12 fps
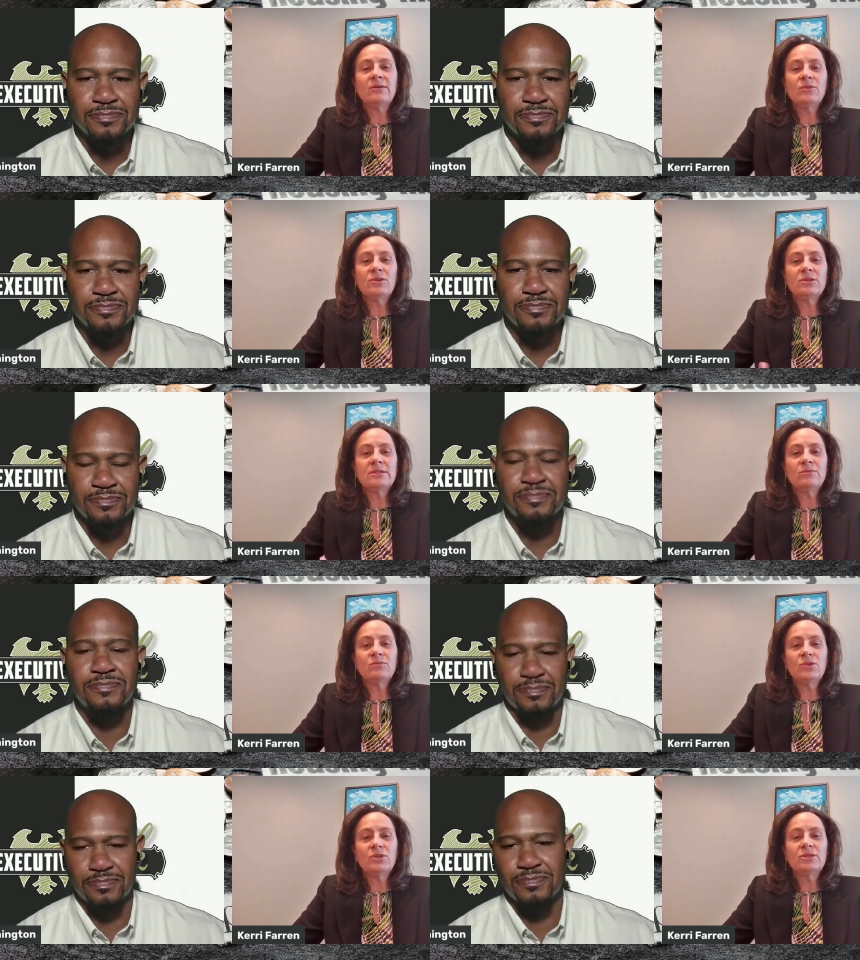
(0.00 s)
Speaker 1: getting worse
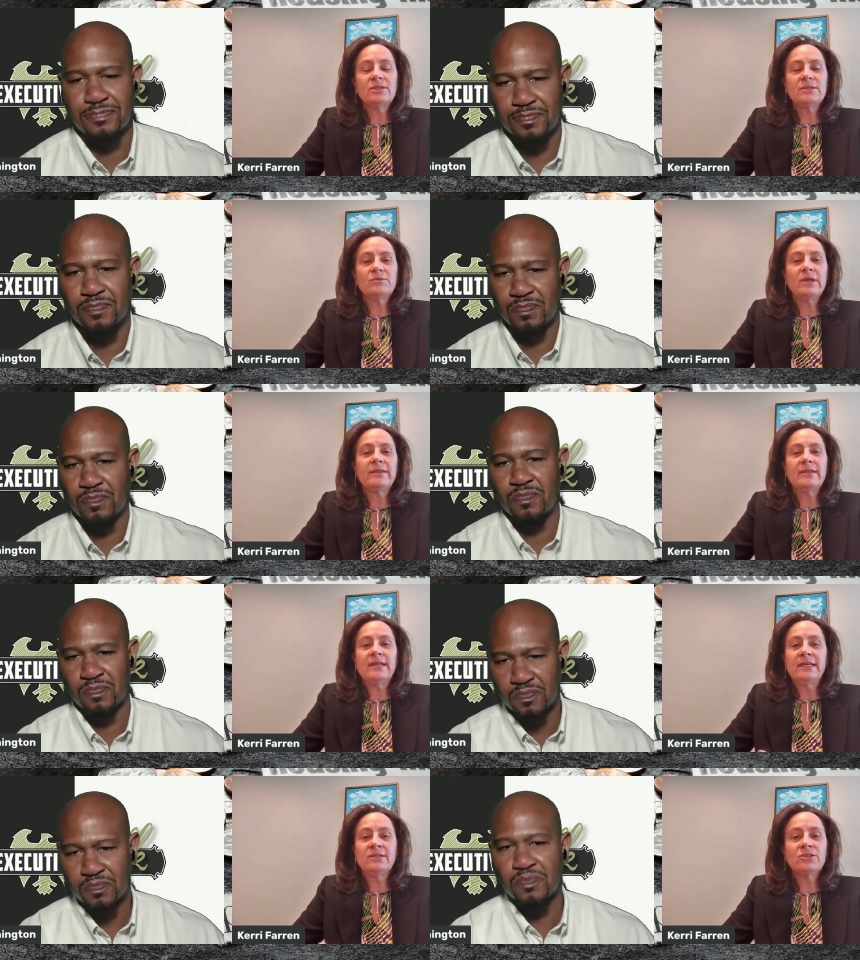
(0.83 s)
and worse
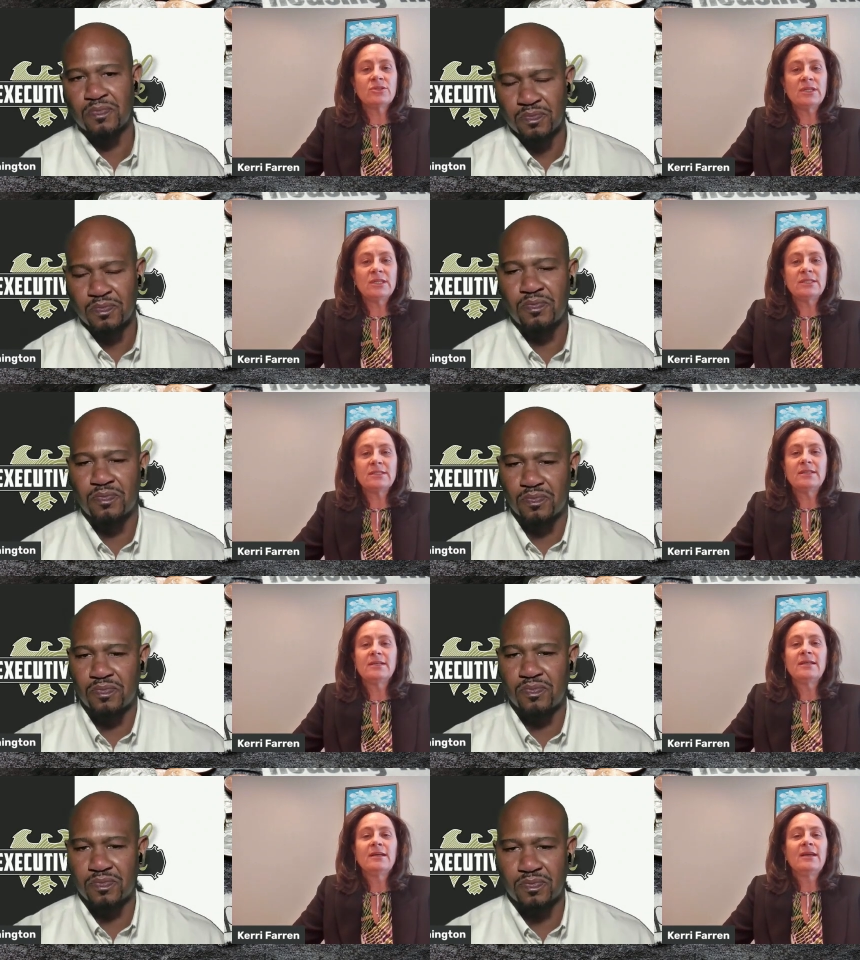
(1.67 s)
with interest,